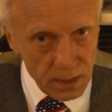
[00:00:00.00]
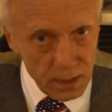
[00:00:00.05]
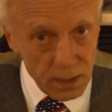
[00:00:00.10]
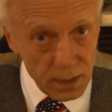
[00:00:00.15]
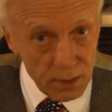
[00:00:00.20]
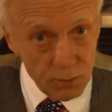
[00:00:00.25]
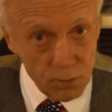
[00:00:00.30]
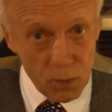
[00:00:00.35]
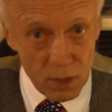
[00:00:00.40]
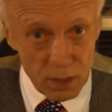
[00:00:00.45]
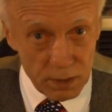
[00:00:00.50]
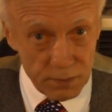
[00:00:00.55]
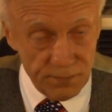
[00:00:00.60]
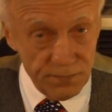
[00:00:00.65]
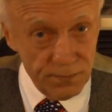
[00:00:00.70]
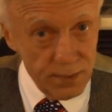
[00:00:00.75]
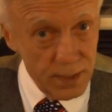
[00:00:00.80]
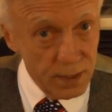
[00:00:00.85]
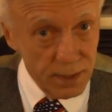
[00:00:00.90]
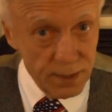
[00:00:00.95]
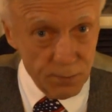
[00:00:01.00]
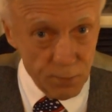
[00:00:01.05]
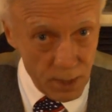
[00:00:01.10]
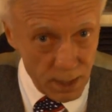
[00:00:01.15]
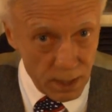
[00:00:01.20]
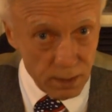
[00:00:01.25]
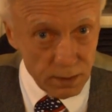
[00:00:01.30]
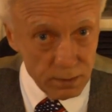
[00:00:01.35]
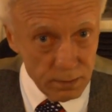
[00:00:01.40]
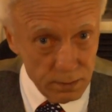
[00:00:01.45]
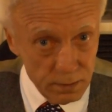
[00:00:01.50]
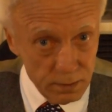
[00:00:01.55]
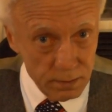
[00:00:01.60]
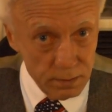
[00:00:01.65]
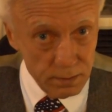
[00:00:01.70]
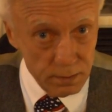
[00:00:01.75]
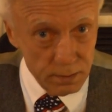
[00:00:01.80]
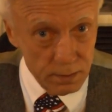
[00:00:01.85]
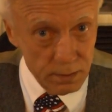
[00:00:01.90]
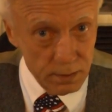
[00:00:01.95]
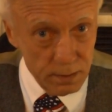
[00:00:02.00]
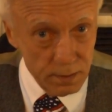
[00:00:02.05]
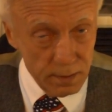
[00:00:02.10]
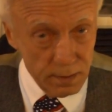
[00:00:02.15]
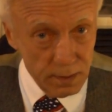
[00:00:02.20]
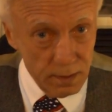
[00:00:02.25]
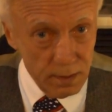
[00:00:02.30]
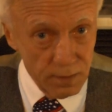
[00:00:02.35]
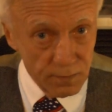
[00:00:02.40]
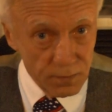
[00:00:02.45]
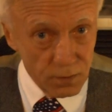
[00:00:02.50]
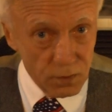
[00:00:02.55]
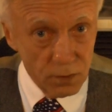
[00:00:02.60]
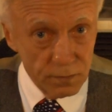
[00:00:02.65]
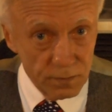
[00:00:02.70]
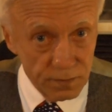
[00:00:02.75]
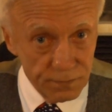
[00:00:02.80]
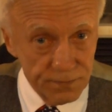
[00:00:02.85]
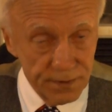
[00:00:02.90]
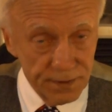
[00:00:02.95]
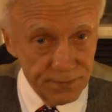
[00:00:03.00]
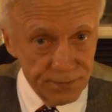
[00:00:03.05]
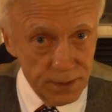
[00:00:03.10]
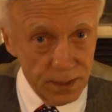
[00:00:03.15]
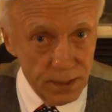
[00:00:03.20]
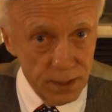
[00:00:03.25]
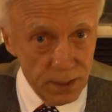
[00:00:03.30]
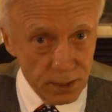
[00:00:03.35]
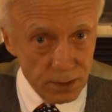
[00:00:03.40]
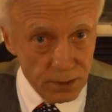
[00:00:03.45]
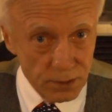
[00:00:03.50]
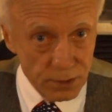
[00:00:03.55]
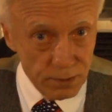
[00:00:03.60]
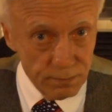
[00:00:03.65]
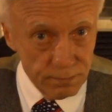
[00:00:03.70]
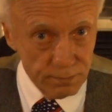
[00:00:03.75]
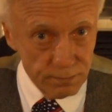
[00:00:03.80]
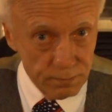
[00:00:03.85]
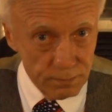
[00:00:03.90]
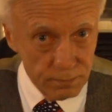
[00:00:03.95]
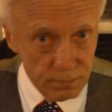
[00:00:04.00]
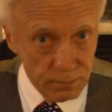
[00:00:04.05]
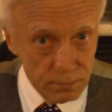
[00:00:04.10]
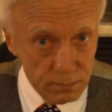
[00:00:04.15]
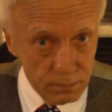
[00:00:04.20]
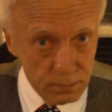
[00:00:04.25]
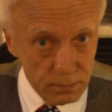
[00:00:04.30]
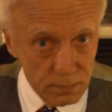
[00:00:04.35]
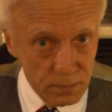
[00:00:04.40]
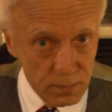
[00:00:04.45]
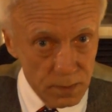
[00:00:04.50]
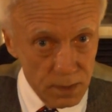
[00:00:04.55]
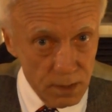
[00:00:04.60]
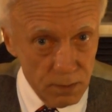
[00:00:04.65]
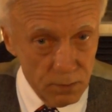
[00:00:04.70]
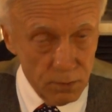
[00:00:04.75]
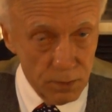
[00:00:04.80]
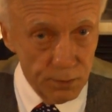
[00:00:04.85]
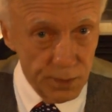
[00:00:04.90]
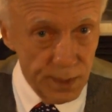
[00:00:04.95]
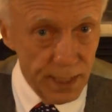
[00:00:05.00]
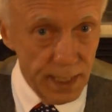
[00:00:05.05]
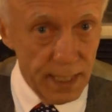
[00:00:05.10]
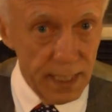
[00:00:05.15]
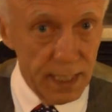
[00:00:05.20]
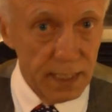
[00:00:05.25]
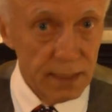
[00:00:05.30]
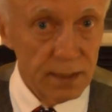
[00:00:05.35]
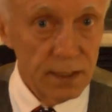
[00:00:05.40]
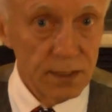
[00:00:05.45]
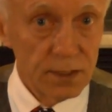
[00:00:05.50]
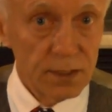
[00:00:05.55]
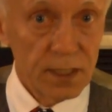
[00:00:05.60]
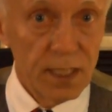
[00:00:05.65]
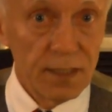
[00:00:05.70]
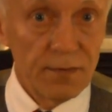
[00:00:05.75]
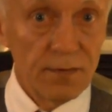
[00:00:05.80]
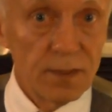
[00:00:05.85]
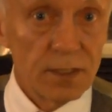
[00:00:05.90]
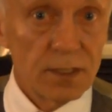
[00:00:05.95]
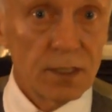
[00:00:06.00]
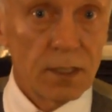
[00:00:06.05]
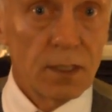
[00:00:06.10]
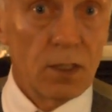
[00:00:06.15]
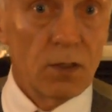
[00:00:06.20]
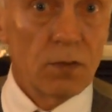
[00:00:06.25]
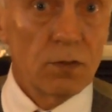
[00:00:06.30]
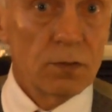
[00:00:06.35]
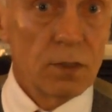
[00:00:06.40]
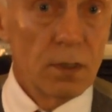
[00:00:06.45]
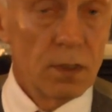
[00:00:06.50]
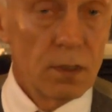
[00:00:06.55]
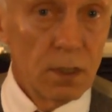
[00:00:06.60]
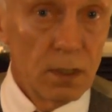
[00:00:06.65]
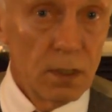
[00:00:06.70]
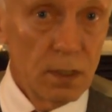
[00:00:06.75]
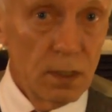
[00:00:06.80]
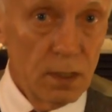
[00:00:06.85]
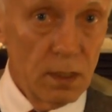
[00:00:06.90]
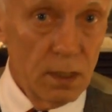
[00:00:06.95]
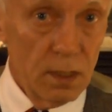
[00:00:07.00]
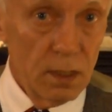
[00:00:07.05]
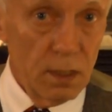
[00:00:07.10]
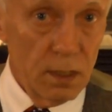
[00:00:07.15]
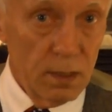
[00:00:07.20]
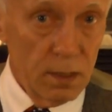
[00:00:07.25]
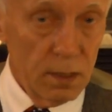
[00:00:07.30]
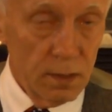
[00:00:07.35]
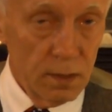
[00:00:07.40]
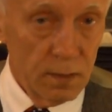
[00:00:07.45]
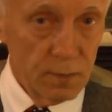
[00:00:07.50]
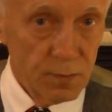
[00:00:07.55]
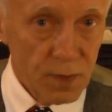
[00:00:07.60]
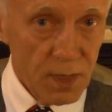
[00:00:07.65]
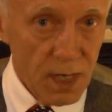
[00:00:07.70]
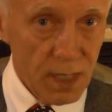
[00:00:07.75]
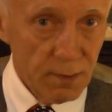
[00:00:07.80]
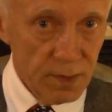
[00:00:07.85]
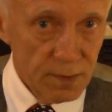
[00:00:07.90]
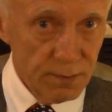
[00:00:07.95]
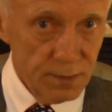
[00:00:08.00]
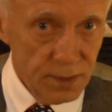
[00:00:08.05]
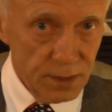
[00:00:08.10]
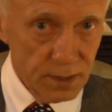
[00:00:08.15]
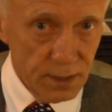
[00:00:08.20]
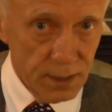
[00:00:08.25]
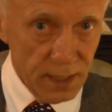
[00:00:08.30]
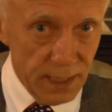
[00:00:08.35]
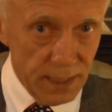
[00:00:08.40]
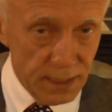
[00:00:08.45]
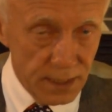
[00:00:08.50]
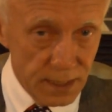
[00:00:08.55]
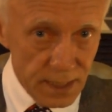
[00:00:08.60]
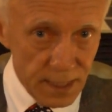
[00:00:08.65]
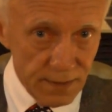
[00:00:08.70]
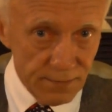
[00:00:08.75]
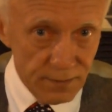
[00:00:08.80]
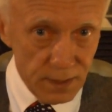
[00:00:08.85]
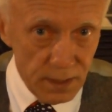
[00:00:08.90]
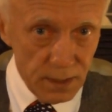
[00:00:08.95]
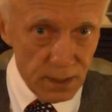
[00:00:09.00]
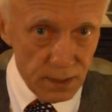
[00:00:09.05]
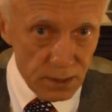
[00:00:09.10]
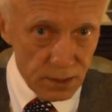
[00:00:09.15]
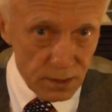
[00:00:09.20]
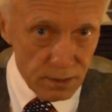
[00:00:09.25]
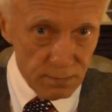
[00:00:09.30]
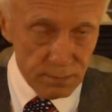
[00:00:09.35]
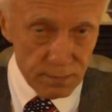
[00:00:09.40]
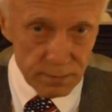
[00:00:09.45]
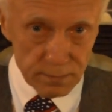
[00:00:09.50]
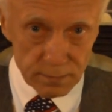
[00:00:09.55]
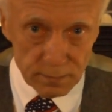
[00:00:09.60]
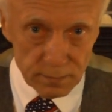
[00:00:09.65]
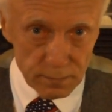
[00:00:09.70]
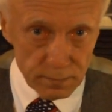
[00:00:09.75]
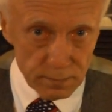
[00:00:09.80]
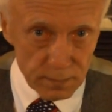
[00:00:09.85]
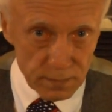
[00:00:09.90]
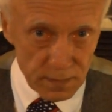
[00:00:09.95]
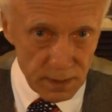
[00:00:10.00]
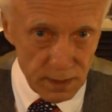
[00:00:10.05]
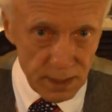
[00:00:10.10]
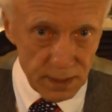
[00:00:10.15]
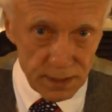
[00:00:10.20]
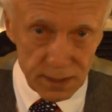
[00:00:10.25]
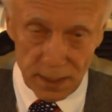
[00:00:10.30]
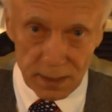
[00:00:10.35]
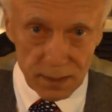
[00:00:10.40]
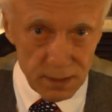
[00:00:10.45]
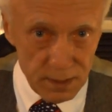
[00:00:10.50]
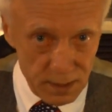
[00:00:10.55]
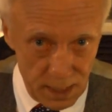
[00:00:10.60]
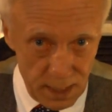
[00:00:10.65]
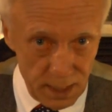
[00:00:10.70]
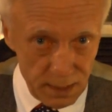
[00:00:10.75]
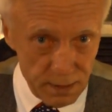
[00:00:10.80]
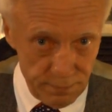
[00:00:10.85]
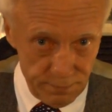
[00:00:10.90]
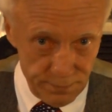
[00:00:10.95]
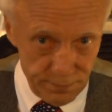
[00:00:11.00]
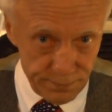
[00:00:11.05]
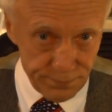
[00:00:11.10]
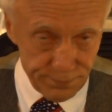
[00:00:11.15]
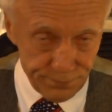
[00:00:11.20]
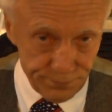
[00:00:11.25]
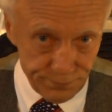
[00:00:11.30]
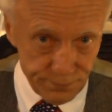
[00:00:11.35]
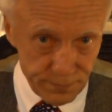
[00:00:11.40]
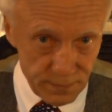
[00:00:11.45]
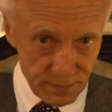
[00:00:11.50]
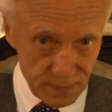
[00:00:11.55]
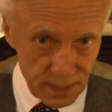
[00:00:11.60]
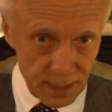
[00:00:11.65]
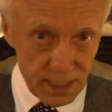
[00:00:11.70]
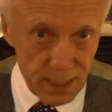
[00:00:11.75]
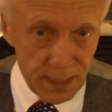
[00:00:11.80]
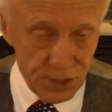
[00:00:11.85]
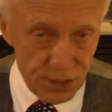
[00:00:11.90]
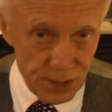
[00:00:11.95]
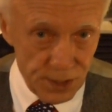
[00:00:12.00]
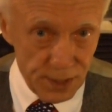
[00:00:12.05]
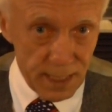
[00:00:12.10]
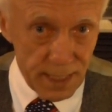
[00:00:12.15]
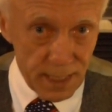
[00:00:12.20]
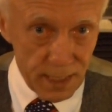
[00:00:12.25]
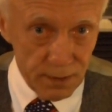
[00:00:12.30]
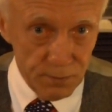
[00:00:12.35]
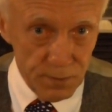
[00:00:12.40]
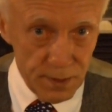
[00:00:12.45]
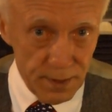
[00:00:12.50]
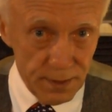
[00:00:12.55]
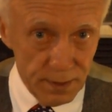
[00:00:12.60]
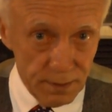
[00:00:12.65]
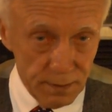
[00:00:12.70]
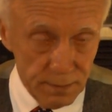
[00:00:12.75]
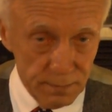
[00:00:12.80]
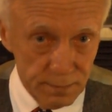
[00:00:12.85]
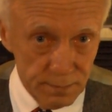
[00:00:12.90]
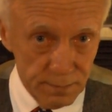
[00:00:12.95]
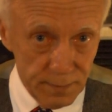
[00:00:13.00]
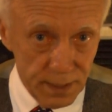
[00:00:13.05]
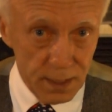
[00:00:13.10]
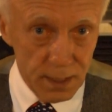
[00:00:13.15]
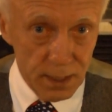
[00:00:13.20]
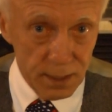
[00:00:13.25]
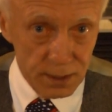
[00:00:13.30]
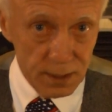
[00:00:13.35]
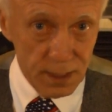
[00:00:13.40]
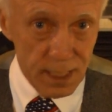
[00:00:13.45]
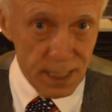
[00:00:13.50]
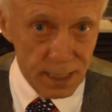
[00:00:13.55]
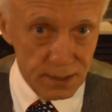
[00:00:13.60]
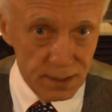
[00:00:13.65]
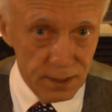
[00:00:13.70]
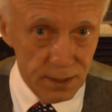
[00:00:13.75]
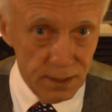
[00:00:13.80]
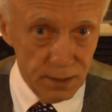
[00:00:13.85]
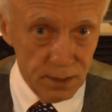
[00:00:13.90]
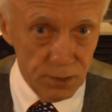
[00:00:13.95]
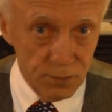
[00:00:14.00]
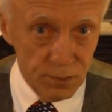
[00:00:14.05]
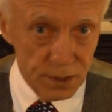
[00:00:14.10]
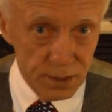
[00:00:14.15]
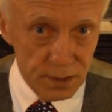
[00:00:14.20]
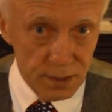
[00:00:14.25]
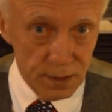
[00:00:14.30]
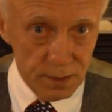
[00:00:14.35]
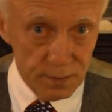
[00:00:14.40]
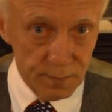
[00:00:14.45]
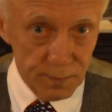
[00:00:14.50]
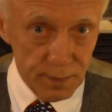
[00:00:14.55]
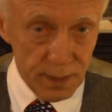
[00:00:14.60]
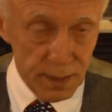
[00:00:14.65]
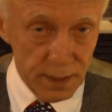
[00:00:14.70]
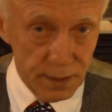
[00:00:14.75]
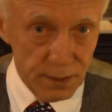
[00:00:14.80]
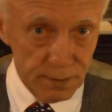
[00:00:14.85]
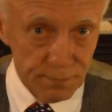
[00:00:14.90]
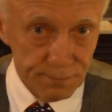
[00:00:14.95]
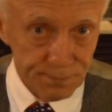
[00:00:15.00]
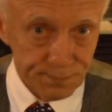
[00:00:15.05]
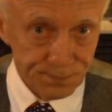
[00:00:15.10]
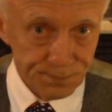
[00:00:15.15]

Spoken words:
It worked very well for over 50 years. When we had the savings and loan problems in the late 70s, it didn't take the nation down with it because Glass-Steagall was still in place.